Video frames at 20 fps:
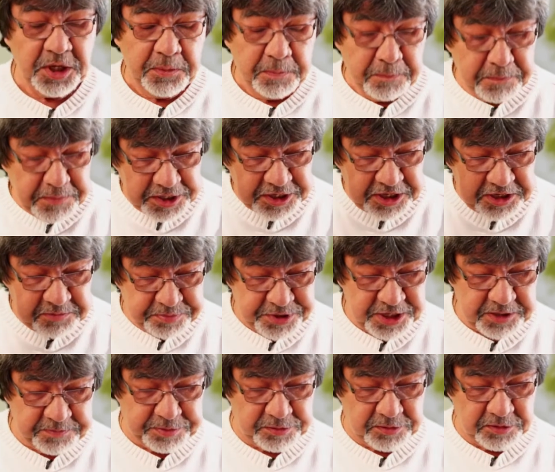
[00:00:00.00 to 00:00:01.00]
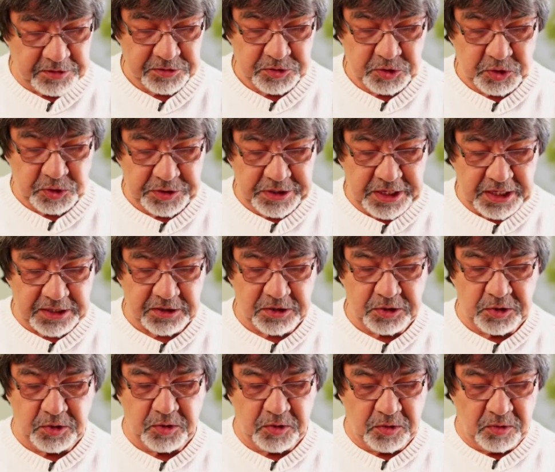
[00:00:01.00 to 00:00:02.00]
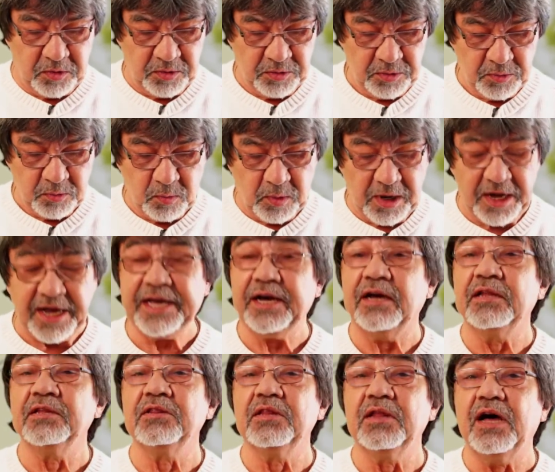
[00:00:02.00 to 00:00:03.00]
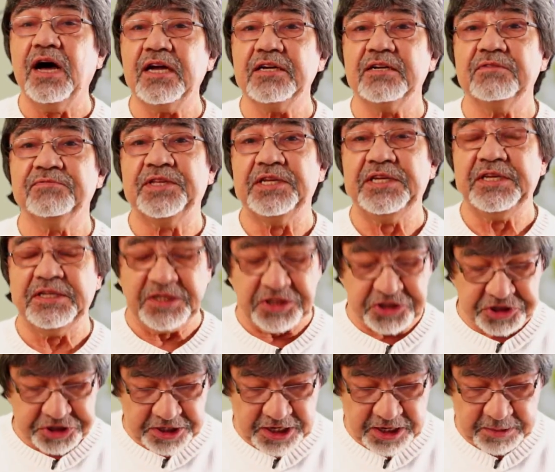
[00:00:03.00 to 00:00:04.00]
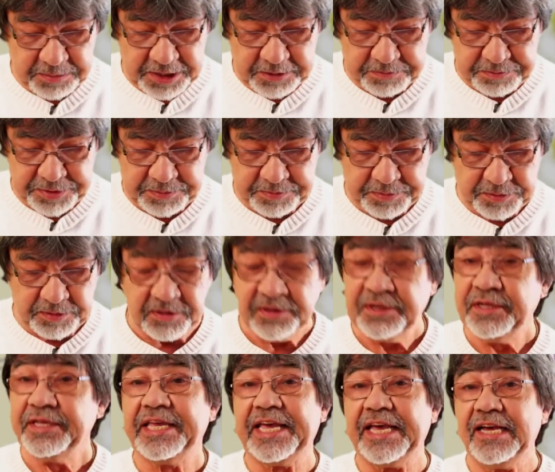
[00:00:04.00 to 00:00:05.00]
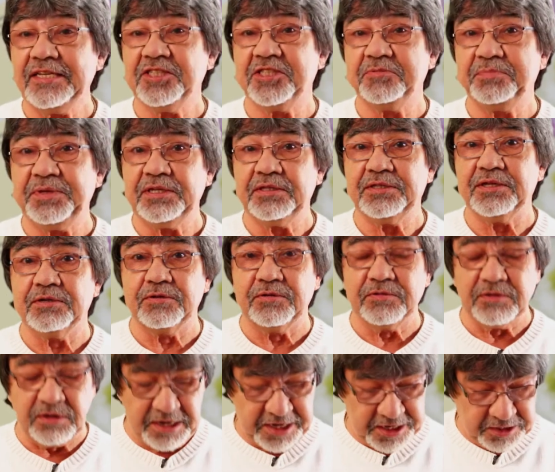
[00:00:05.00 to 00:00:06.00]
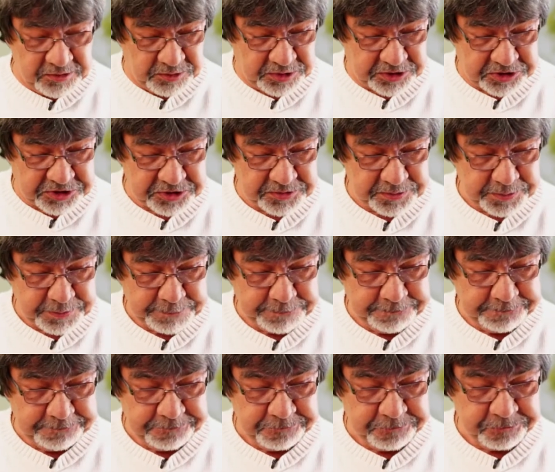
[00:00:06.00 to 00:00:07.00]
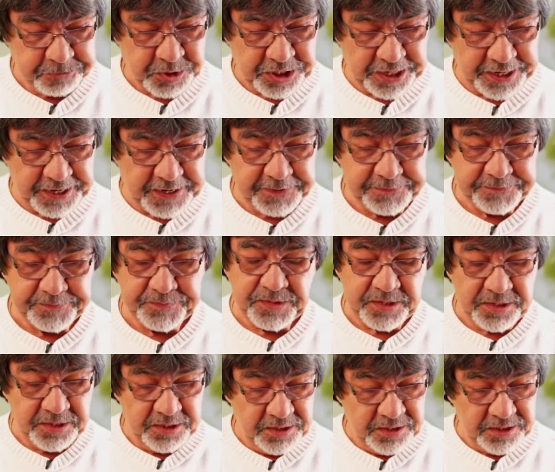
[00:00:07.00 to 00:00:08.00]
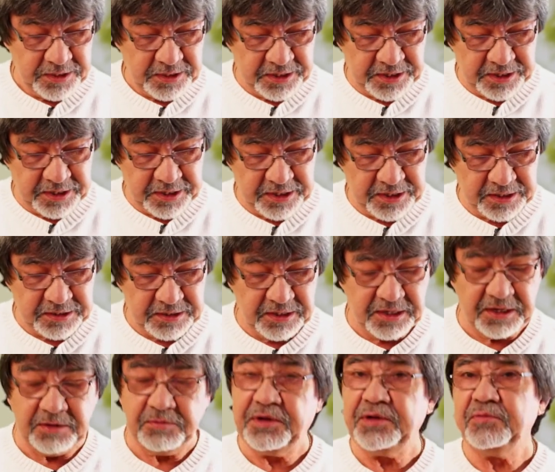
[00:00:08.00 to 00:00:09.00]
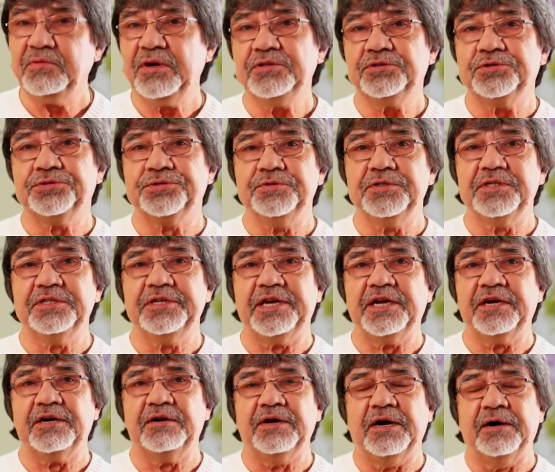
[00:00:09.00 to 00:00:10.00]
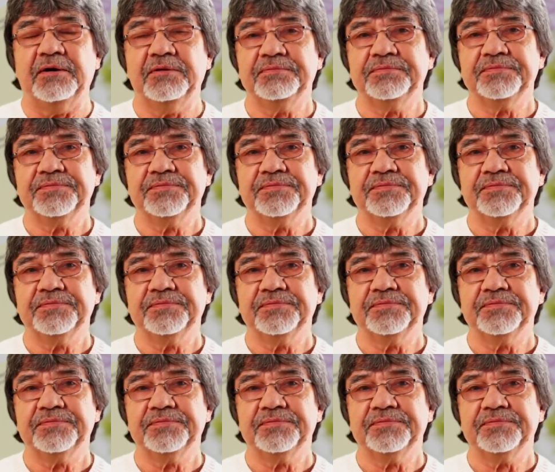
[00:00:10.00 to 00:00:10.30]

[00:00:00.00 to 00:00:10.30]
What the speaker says: Many people do not know why a lot of the Anishinaabe people can't speak their own language. Okay. And we went through an era